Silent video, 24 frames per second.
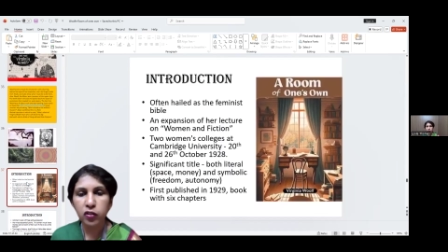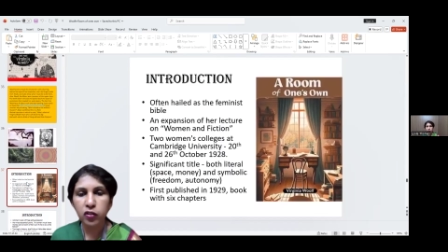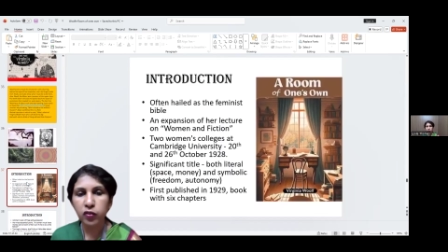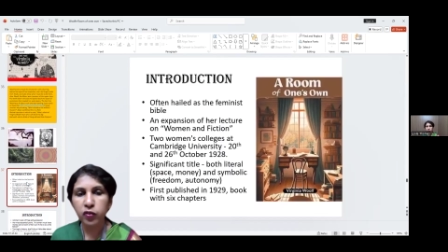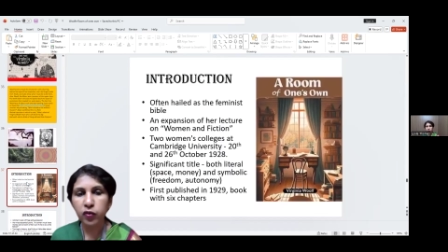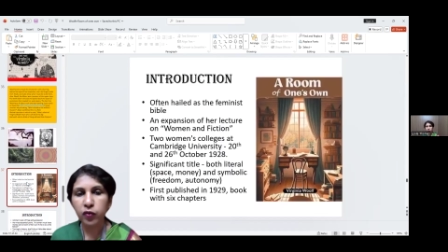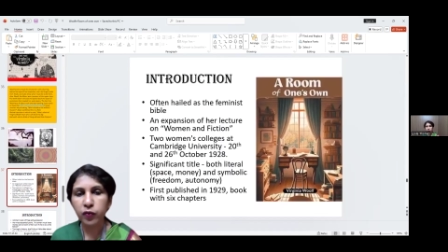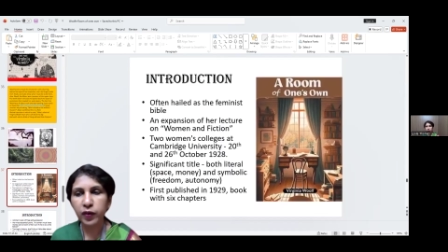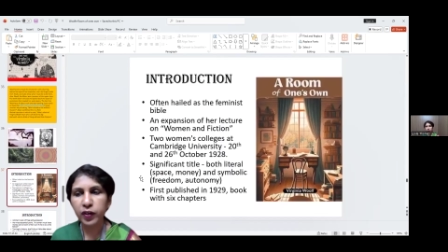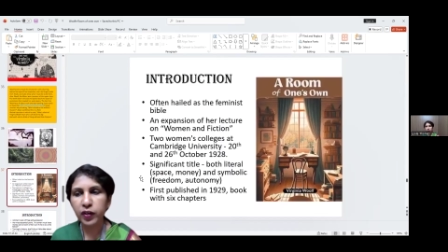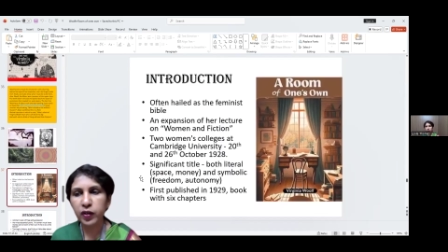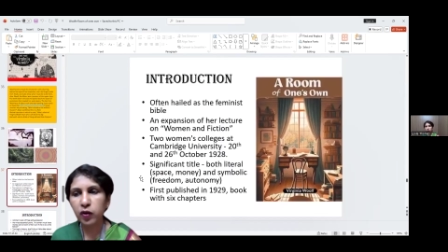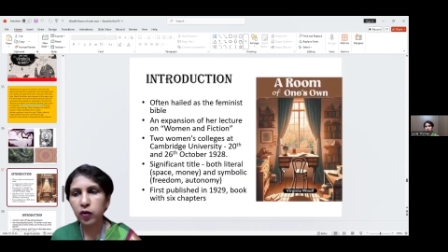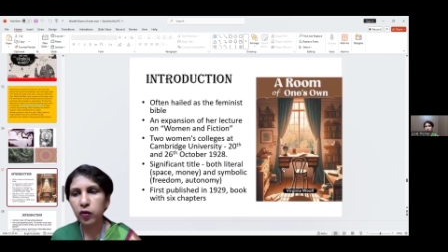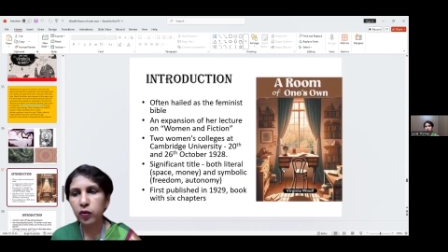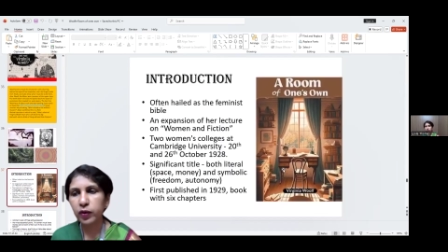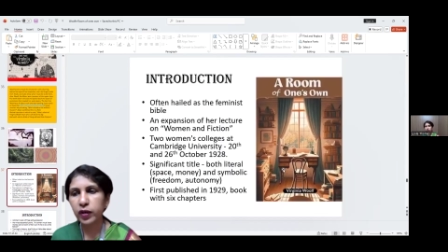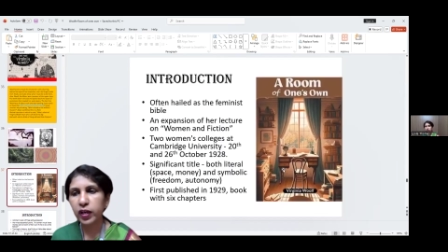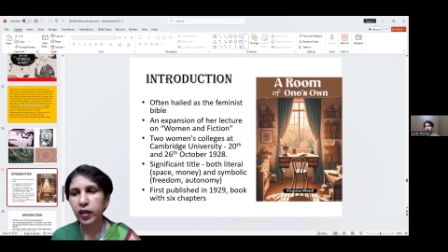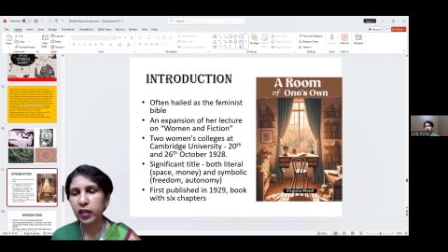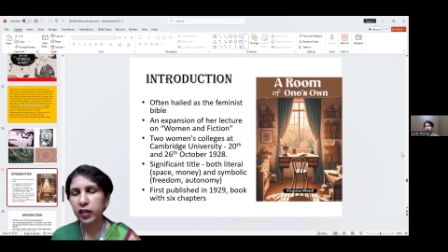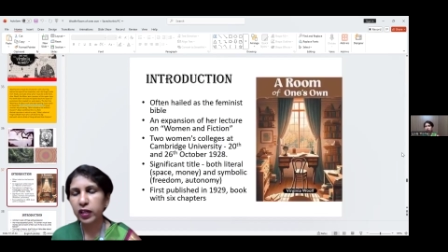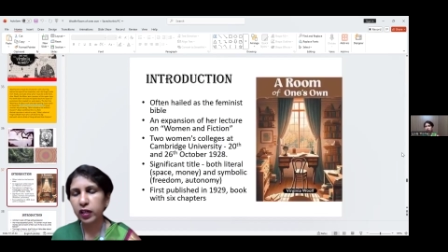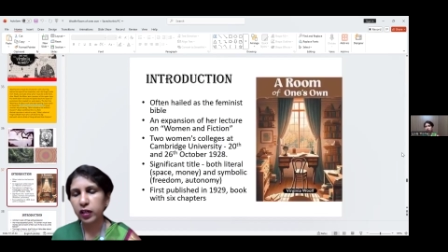So when you're
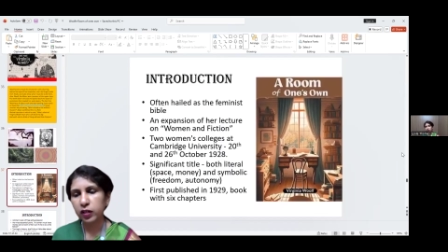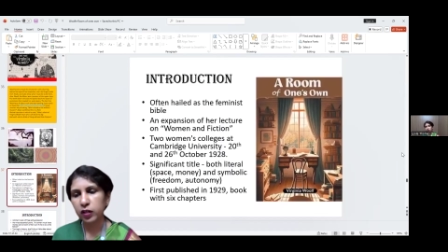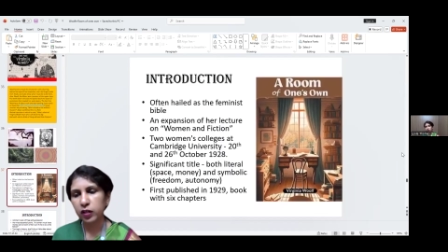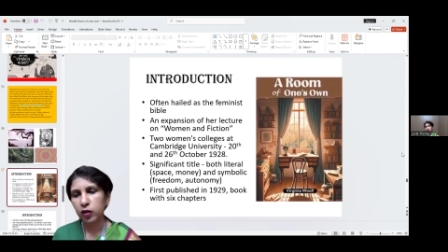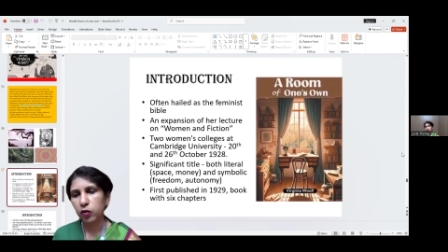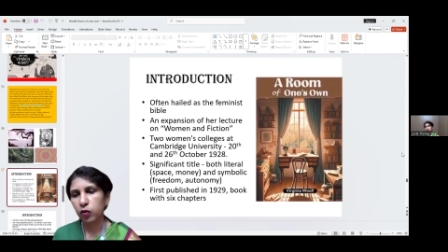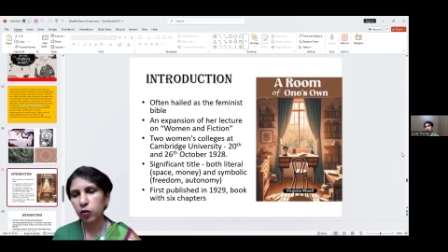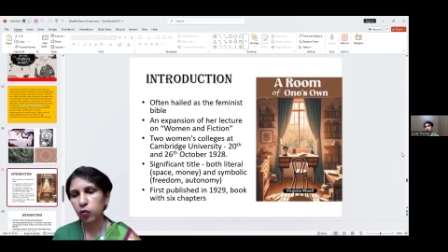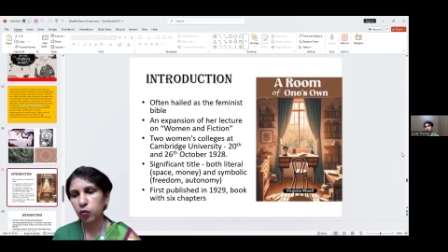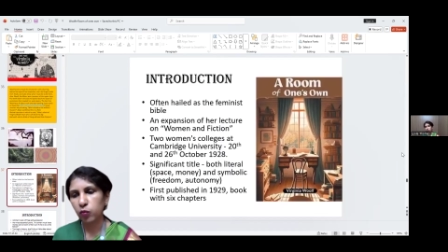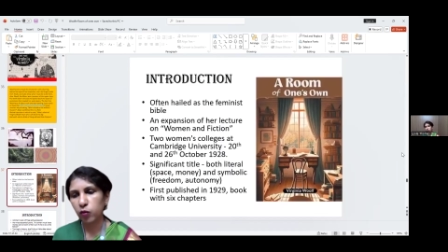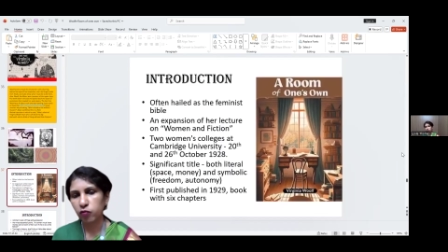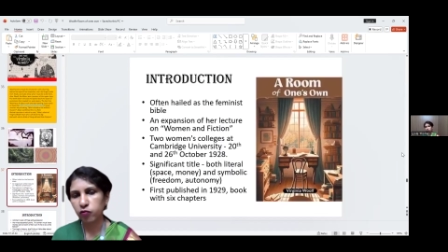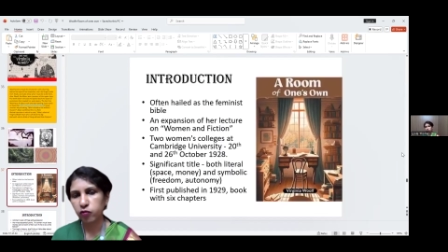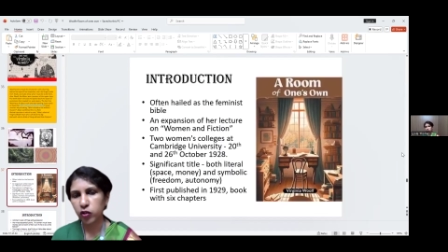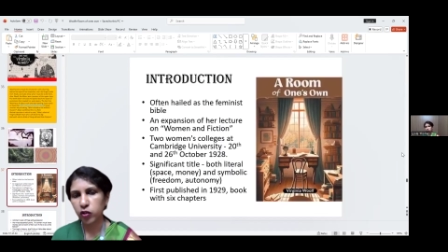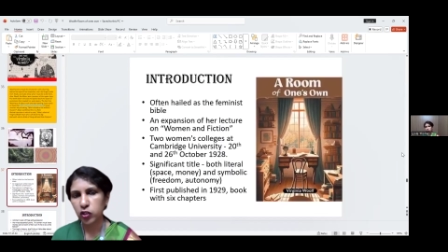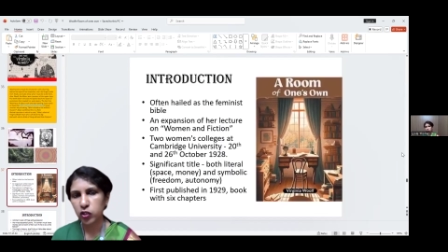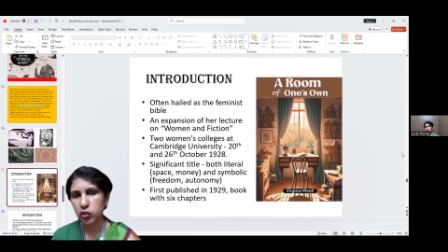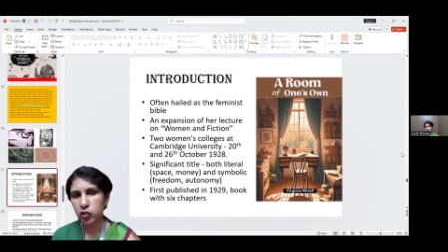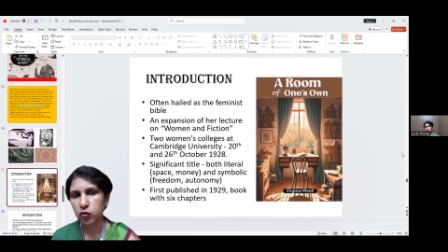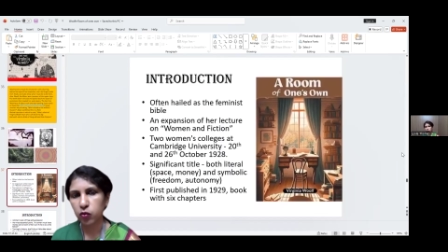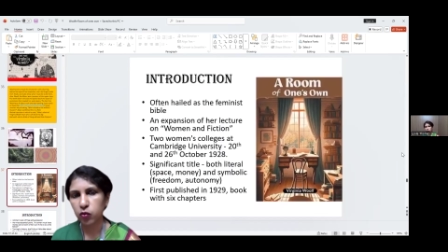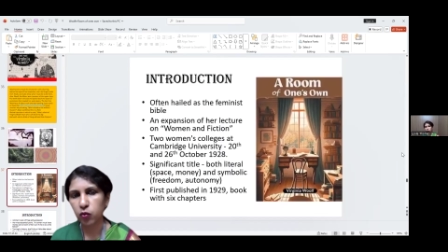looking at A Room of
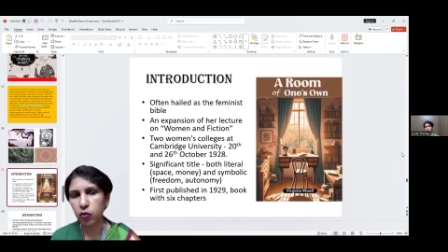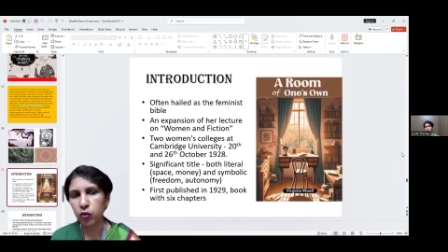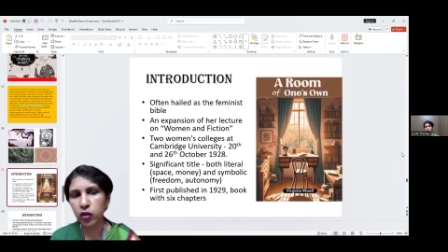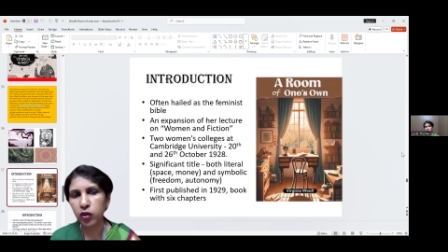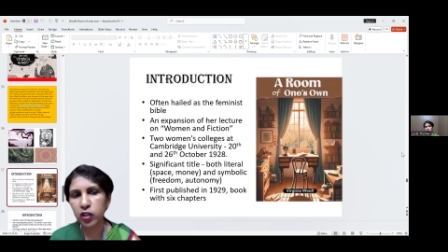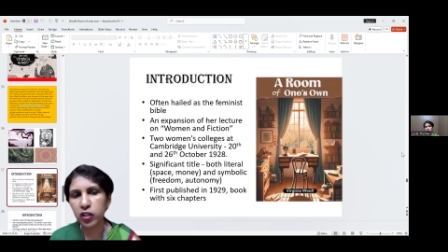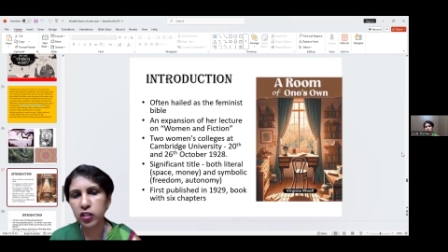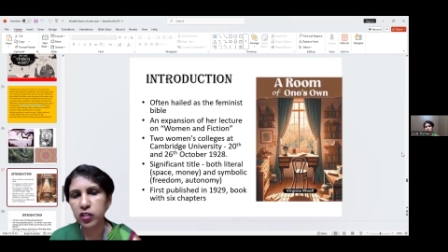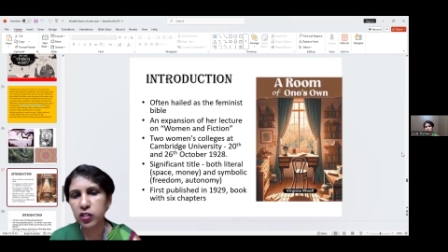One's Own,